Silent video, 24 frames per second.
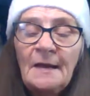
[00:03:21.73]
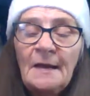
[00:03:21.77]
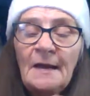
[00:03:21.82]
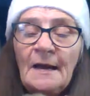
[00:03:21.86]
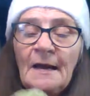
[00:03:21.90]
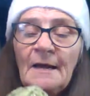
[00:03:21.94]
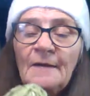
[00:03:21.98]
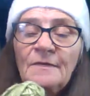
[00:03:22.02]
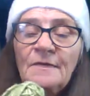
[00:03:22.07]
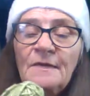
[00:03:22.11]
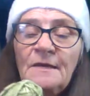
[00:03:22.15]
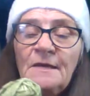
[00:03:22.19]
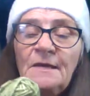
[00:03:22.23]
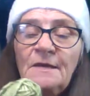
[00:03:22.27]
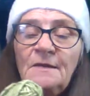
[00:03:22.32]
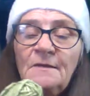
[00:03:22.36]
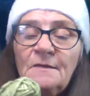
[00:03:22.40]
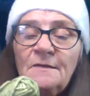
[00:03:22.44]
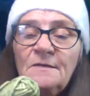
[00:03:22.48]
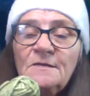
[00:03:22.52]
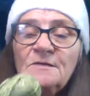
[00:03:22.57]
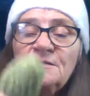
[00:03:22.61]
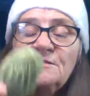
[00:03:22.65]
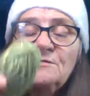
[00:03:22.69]
I
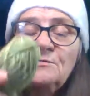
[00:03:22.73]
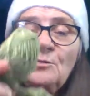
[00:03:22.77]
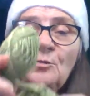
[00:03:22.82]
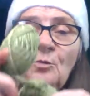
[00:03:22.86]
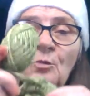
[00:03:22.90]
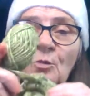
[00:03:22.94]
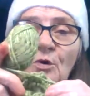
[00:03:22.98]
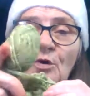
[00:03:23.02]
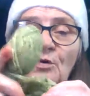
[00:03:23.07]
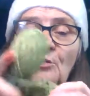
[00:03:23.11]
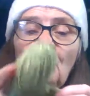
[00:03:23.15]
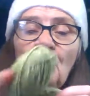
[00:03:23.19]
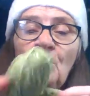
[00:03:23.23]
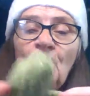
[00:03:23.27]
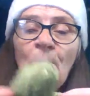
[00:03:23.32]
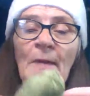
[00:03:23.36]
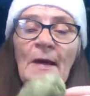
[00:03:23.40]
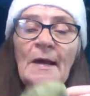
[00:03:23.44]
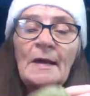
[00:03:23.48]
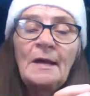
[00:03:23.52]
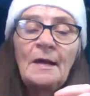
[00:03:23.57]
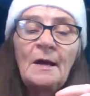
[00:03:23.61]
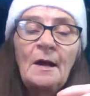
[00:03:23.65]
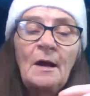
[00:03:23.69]
think this one will
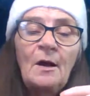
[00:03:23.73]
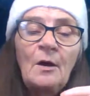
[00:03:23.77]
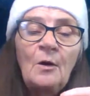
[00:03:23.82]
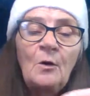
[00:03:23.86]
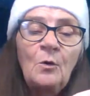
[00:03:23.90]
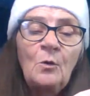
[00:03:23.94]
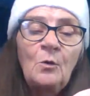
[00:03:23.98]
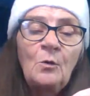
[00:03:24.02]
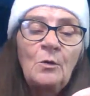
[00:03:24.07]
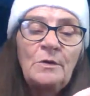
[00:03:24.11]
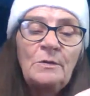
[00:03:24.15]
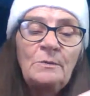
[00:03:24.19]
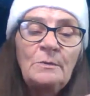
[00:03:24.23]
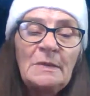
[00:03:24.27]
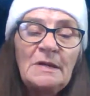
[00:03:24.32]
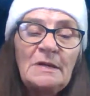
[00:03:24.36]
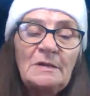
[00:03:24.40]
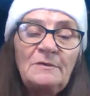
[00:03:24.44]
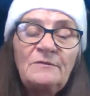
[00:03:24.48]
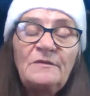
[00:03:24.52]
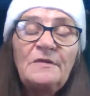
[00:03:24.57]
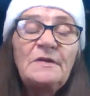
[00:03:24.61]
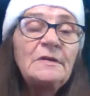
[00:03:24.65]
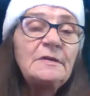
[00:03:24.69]
make a whole one, but
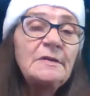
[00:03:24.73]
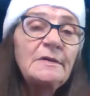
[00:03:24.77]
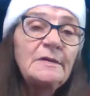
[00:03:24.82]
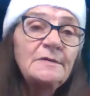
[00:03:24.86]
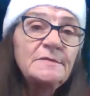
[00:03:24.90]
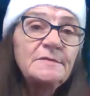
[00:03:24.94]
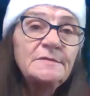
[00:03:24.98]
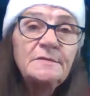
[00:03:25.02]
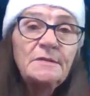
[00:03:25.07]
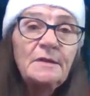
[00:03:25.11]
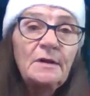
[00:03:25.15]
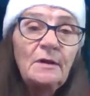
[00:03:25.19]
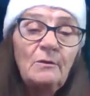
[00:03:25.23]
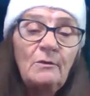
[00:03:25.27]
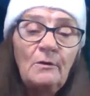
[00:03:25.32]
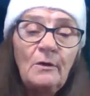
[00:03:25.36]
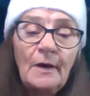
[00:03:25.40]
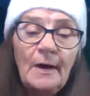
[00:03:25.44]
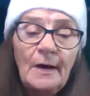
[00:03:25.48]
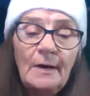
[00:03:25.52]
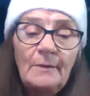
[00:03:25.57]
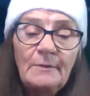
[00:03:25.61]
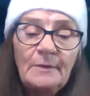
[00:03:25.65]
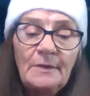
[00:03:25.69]
if it doesn't, I'll
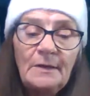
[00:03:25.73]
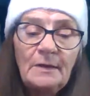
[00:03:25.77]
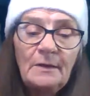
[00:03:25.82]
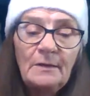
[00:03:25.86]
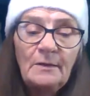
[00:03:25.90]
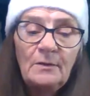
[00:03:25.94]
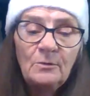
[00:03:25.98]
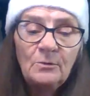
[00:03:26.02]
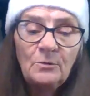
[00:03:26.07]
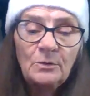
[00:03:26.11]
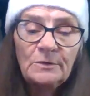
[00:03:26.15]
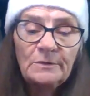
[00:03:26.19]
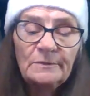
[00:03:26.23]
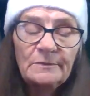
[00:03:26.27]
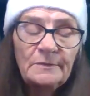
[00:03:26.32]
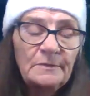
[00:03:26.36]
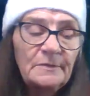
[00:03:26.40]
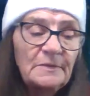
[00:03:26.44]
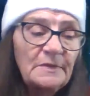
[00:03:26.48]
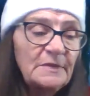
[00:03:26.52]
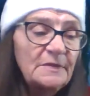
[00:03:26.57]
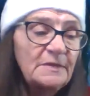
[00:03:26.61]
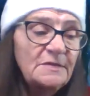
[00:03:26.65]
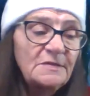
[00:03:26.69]
grab another one.
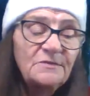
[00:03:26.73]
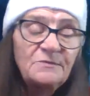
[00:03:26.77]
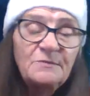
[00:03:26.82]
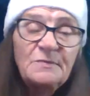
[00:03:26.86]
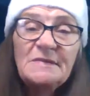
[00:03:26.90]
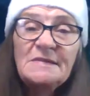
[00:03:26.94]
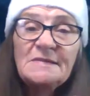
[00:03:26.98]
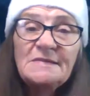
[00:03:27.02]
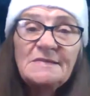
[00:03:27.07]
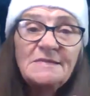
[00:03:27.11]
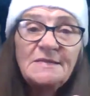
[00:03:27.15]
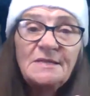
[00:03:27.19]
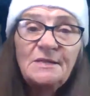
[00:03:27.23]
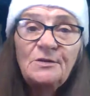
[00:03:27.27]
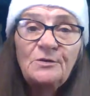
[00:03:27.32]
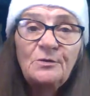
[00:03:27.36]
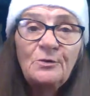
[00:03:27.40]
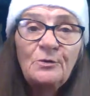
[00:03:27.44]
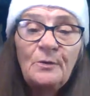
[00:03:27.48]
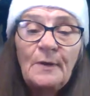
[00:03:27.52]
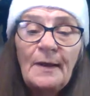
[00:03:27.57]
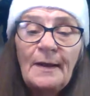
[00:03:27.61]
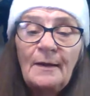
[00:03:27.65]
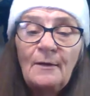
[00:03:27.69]
These have been sitting
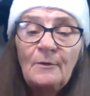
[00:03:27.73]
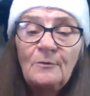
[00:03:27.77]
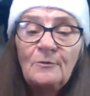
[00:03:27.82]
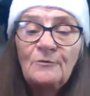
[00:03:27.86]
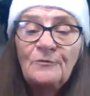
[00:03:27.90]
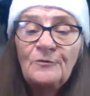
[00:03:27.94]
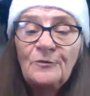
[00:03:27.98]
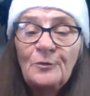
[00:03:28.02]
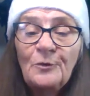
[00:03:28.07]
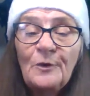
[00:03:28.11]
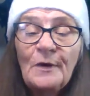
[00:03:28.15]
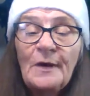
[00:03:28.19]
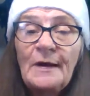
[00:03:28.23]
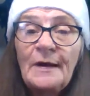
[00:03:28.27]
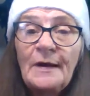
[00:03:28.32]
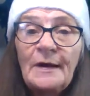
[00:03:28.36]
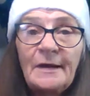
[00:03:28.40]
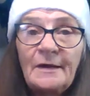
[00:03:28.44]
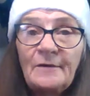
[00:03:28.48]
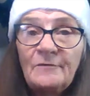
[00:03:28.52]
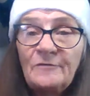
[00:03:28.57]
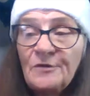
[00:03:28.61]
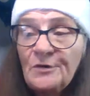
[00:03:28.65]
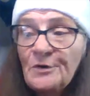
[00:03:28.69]
around
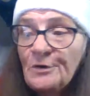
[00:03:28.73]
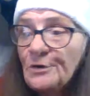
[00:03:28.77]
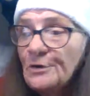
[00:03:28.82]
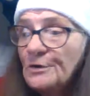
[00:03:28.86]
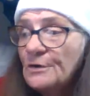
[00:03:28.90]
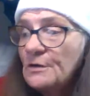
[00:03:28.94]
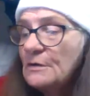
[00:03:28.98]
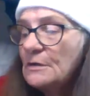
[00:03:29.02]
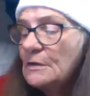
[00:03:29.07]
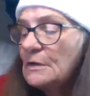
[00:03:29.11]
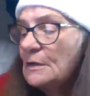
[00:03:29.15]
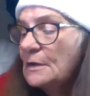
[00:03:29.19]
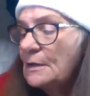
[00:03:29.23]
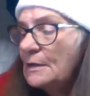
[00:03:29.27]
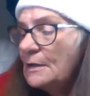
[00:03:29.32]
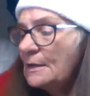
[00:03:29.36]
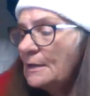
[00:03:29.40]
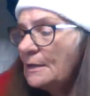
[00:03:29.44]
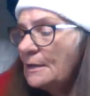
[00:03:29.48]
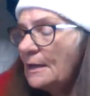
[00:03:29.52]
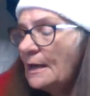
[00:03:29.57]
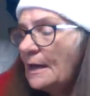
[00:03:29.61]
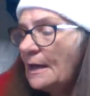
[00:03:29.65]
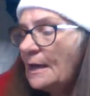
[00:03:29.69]
forever.
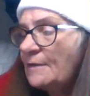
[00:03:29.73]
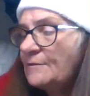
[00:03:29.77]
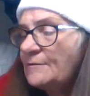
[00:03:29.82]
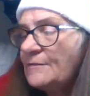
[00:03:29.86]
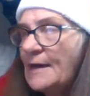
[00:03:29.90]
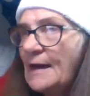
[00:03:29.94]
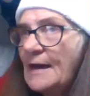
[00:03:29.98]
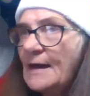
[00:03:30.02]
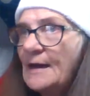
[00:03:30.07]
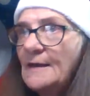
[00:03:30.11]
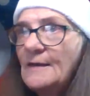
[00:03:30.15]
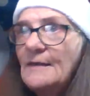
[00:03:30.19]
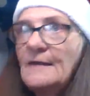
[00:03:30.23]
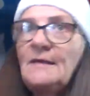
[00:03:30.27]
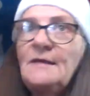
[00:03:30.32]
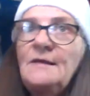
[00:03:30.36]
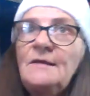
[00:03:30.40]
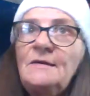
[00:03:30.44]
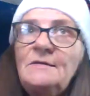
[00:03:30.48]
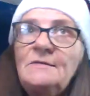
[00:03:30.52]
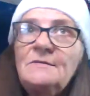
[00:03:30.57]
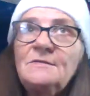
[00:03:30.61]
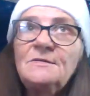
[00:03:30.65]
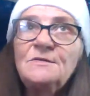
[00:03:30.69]
I've had
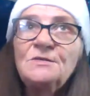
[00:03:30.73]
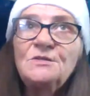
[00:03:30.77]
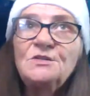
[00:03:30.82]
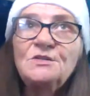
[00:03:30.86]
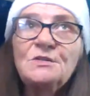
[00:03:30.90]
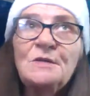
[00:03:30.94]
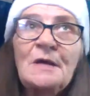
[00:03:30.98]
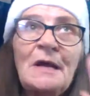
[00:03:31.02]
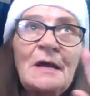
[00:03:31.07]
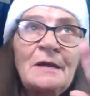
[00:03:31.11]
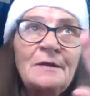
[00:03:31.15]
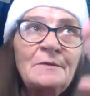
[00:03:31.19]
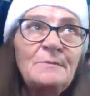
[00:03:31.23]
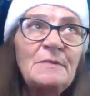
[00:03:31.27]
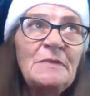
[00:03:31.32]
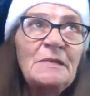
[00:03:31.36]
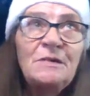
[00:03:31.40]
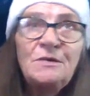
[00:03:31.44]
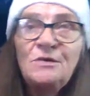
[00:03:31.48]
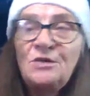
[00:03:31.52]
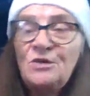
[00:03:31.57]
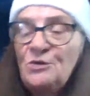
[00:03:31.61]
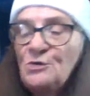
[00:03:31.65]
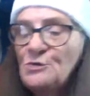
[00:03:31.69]
these and just kind of
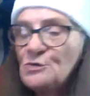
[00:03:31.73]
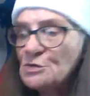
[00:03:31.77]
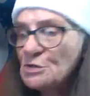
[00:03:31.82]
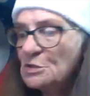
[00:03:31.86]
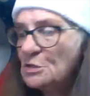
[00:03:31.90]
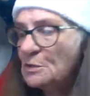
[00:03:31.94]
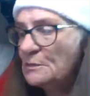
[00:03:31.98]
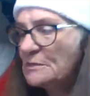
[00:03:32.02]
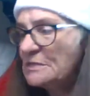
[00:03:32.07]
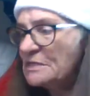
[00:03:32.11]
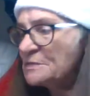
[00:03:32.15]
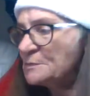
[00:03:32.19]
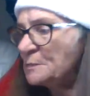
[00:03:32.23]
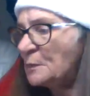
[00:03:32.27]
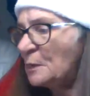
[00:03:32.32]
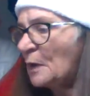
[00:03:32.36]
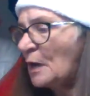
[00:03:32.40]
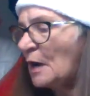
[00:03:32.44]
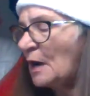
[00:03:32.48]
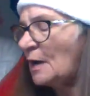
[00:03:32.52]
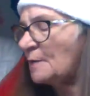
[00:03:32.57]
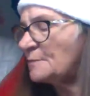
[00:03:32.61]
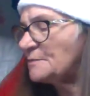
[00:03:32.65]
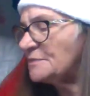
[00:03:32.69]
been using them as
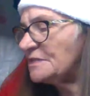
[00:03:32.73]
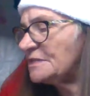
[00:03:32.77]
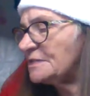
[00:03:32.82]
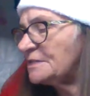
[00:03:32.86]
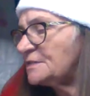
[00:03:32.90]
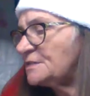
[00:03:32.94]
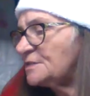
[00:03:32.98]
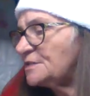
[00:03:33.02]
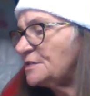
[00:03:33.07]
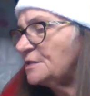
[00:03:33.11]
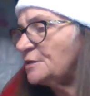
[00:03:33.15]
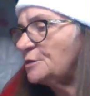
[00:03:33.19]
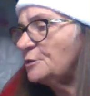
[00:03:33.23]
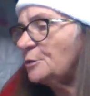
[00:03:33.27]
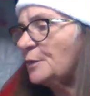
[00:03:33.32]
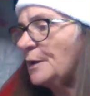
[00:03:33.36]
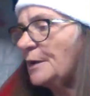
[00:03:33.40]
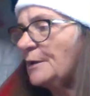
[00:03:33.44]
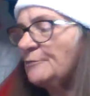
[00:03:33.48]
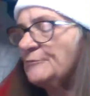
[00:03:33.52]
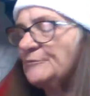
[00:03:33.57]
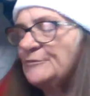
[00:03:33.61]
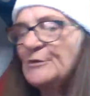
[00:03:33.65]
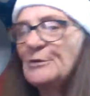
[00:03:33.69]
props to sit
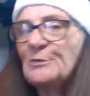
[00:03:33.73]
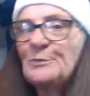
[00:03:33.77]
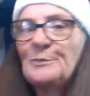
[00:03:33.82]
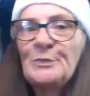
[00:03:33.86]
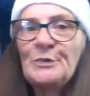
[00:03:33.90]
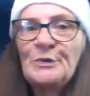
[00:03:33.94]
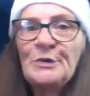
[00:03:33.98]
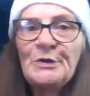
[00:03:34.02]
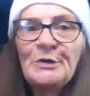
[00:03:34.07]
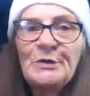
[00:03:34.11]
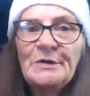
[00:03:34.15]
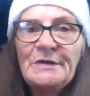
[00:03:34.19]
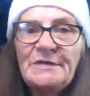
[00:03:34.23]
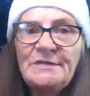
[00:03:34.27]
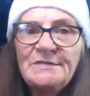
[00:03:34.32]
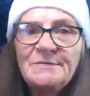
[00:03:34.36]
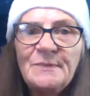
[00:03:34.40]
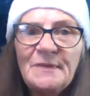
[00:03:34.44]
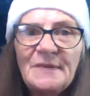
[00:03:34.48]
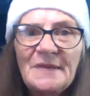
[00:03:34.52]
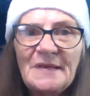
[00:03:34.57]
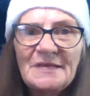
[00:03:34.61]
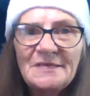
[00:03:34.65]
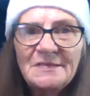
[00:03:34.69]
around for pretties,
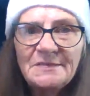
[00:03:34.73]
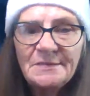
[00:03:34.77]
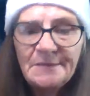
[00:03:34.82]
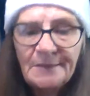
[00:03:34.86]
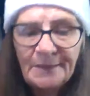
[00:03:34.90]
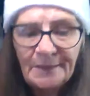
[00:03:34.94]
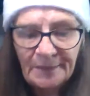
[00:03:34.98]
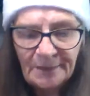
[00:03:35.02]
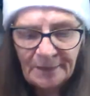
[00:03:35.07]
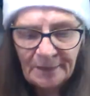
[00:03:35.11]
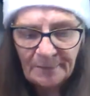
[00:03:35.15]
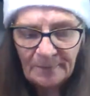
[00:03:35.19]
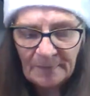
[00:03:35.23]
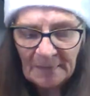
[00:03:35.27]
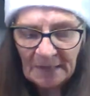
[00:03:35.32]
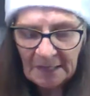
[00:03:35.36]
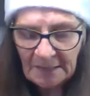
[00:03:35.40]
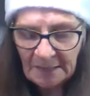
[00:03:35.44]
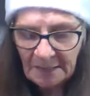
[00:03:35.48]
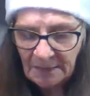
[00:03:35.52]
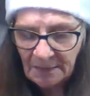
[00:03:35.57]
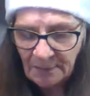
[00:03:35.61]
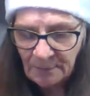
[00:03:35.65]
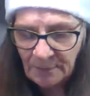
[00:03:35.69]
but that's dumb. They
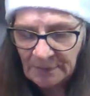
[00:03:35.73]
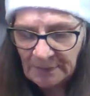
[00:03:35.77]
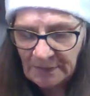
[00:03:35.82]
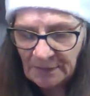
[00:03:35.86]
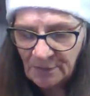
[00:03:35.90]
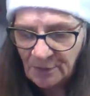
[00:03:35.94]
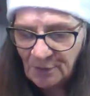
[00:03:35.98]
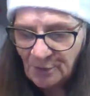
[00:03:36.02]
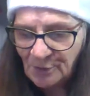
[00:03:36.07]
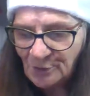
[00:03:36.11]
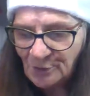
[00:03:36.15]
need to be